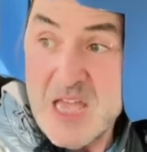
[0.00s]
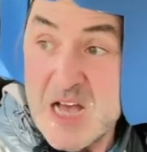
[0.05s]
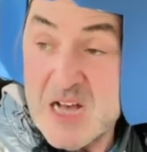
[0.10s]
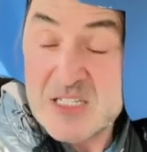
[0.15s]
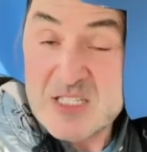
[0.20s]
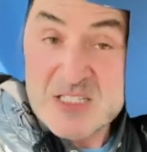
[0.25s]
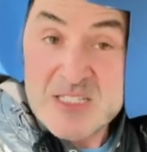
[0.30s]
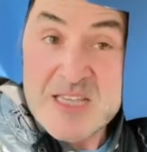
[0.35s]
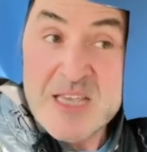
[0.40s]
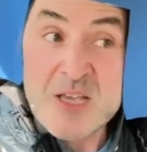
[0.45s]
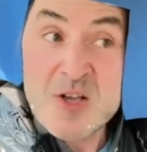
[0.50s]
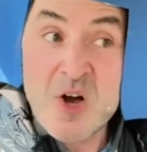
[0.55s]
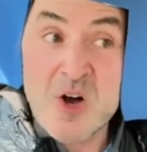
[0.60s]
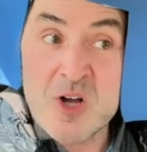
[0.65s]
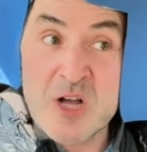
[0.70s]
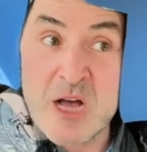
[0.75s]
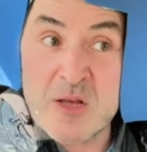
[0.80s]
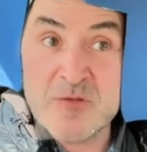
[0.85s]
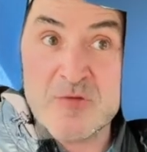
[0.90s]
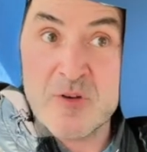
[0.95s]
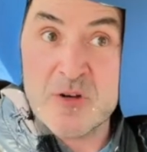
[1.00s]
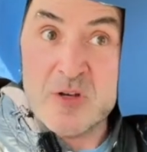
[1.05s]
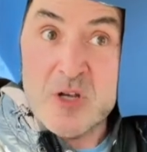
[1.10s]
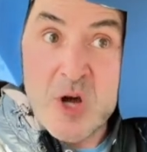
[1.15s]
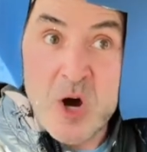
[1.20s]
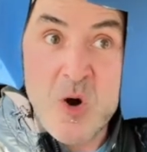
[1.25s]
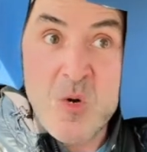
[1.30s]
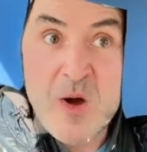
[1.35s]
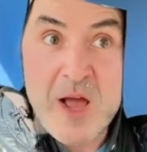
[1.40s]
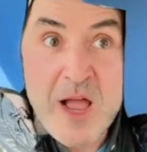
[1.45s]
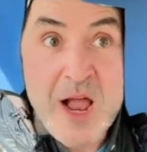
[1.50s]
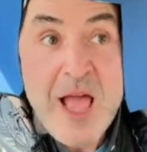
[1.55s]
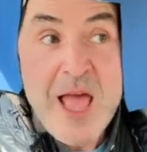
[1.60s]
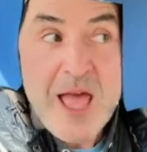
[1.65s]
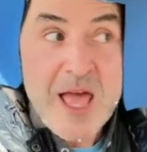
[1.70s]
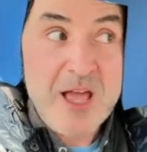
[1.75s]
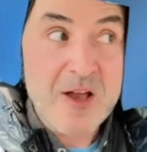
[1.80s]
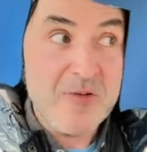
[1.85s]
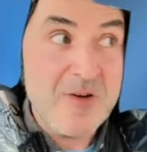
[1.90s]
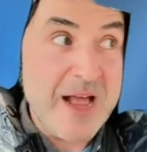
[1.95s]
A seagull comes from nowhere
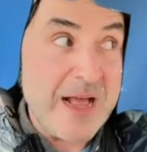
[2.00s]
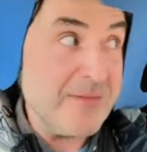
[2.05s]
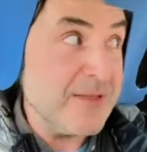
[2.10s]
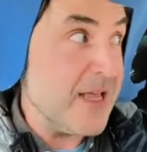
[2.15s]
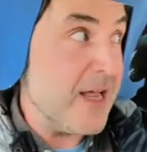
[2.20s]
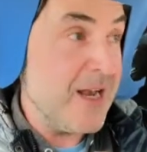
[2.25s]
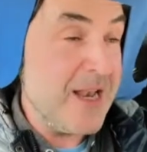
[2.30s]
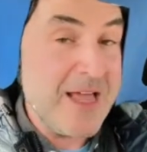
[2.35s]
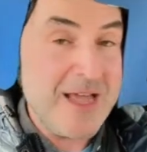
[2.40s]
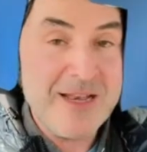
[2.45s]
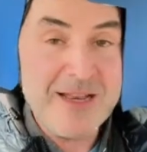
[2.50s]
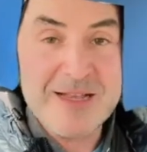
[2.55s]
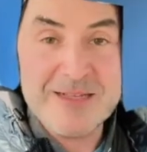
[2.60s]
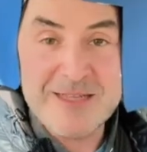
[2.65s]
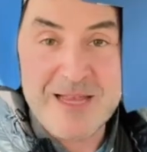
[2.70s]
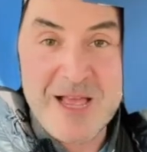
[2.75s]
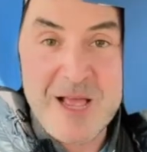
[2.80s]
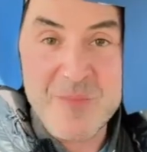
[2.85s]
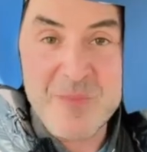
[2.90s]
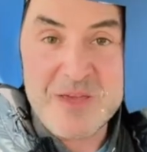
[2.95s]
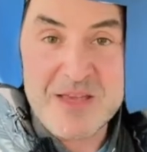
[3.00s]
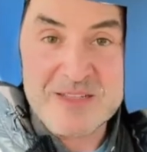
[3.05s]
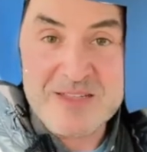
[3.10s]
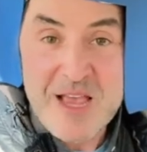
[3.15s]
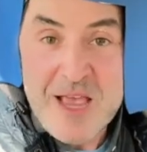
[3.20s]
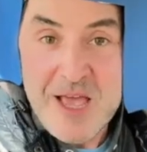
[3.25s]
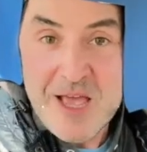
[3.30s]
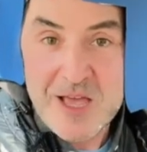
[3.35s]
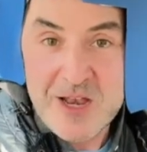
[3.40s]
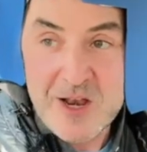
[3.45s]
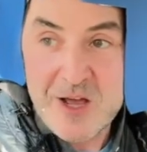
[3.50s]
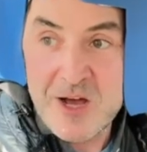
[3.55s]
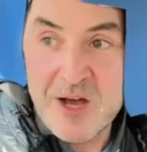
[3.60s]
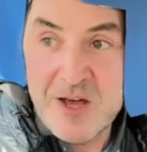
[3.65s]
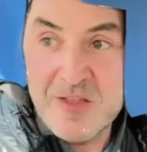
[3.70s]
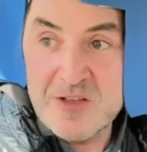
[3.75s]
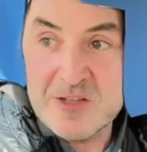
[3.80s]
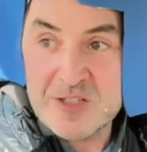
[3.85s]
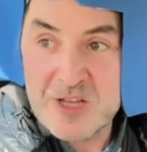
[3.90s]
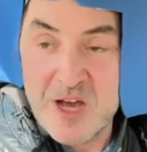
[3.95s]
and grabs a lady's hairpiece, and
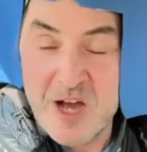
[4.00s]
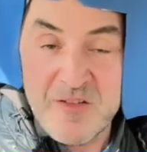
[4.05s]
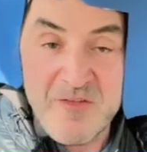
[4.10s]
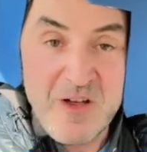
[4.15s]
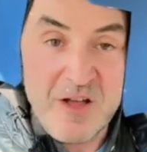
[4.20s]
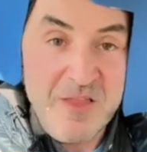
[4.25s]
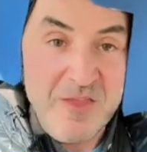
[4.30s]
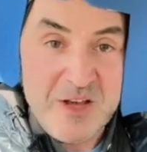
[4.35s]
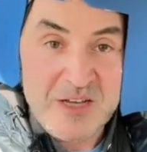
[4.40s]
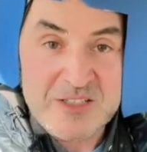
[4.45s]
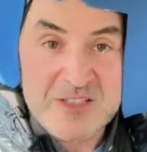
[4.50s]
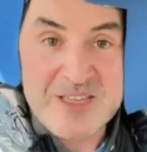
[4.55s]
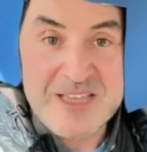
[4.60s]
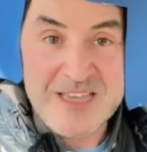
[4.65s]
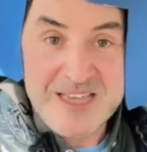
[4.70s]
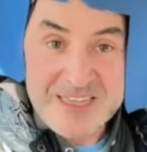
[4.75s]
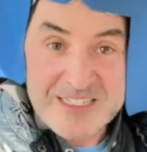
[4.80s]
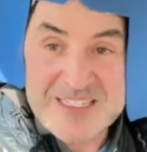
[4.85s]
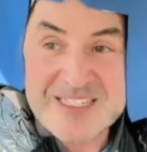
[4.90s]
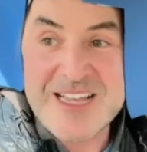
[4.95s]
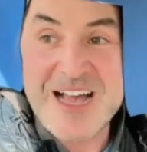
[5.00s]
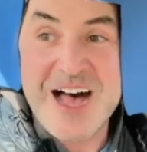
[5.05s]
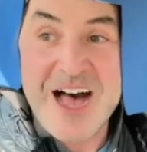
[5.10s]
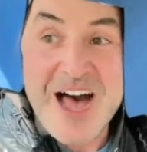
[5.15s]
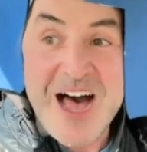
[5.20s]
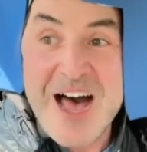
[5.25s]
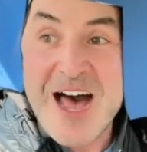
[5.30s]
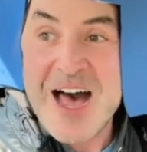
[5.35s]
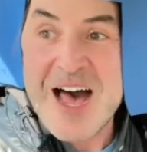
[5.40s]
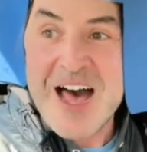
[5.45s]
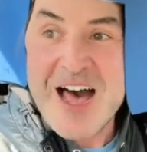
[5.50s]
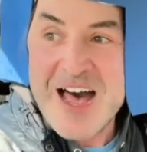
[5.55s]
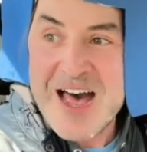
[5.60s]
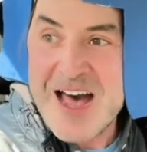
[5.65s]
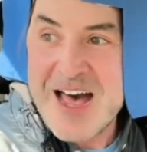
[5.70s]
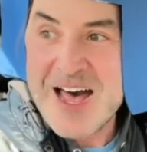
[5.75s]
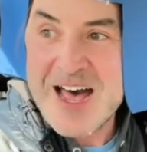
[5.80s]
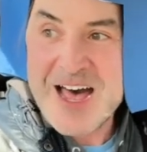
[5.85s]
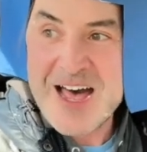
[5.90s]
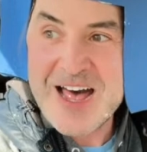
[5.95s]
others cover the
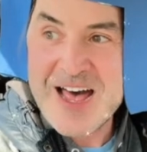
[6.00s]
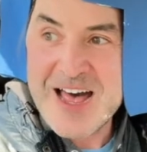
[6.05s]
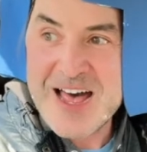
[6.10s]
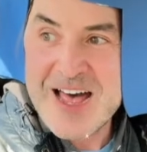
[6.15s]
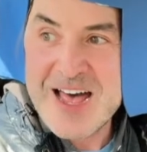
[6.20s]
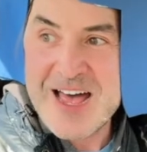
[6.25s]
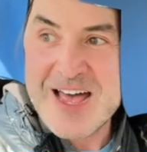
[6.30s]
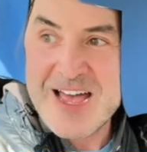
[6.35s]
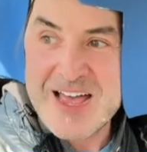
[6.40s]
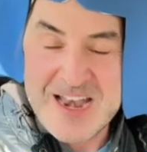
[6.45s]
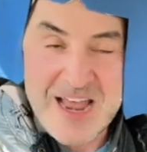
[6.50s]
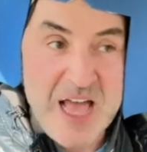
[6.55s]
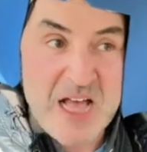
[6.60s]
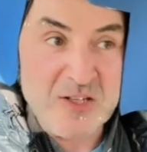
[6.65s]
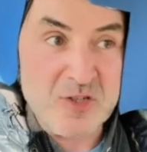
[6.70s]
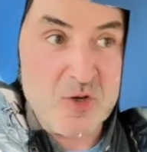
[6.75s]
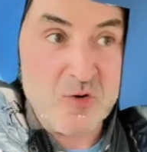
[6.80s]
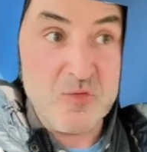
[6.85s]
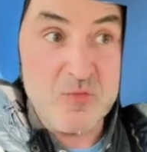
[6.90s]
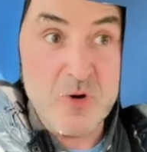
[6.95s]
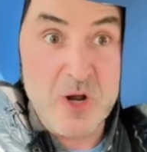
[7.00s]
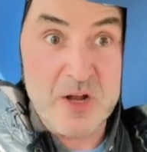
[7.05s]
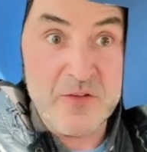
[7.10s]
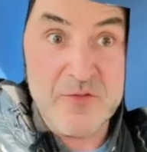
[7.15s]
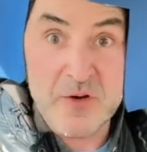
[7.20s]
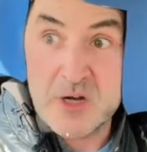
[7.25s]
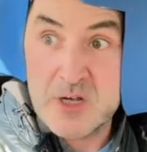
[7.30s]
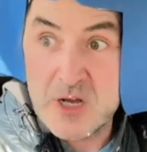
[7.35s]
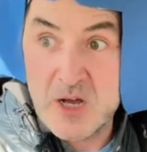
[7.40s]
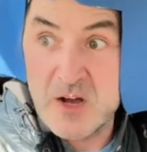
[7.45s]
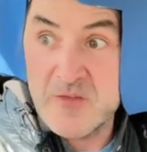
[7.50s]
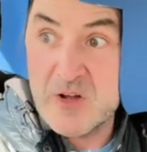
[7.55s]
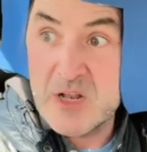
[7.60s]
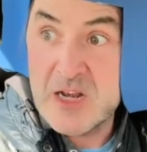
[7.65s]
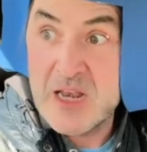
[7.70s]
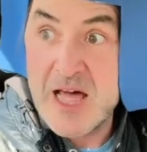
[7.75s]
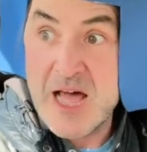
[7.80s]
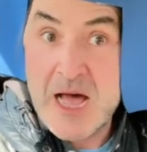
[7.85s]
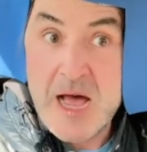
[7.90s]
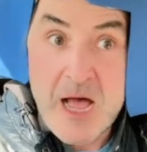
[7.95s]
seaside as you run for cover
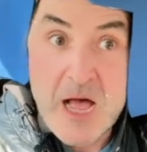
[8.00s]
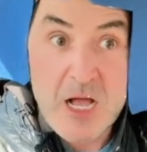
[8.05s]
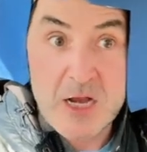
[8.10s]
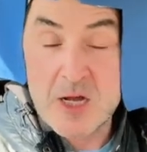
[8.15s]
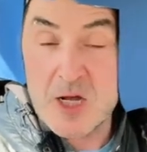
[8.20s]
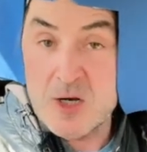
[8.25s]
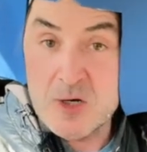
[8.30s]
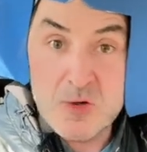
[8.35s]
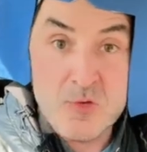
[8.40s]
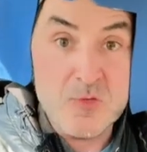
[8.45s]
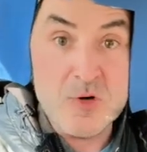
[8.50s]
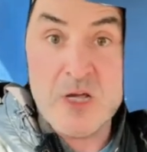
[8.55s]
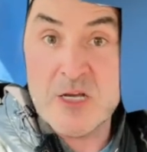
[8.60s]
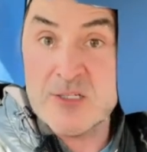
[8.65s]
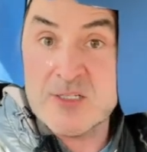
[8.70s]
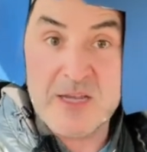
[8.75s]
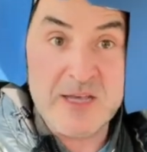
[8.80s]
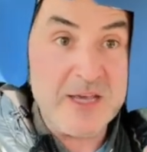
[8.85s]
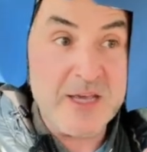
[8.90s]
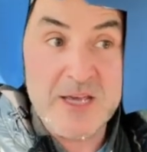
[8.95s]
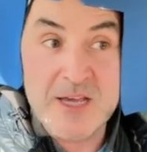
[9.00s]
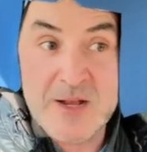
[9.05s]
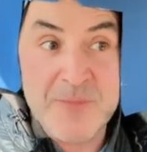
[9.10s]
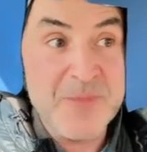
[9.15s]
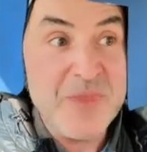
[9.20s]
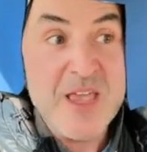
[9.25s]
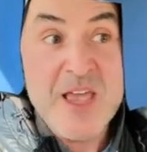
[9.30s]
like a lunatic.